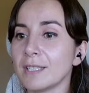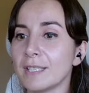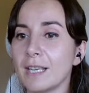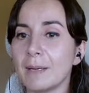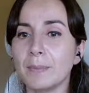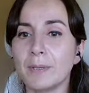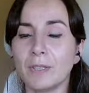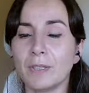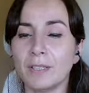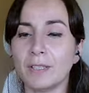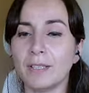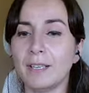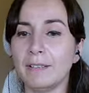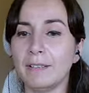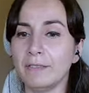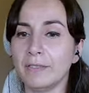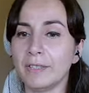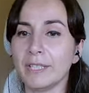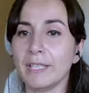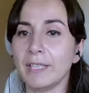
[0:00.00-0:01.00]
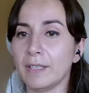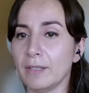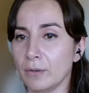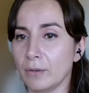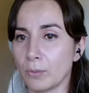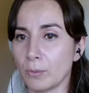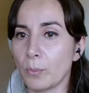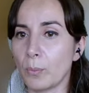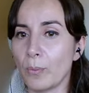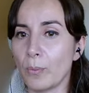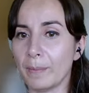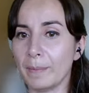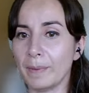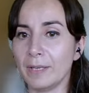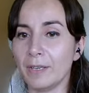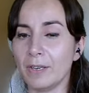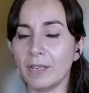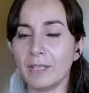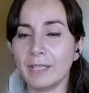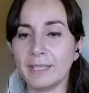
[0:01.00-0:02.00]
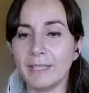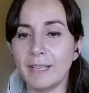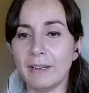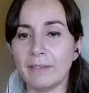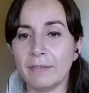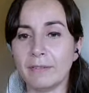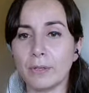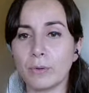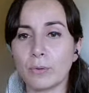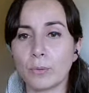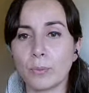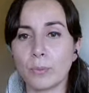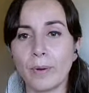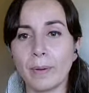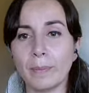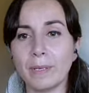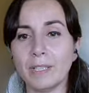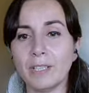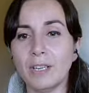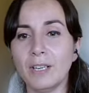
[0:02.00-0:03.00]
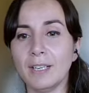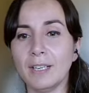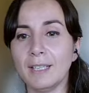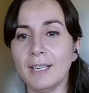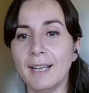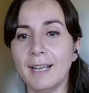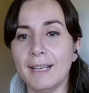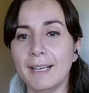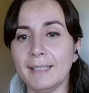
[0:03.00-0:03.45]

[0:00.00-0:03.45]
concept on every group webinar, in every group webinar.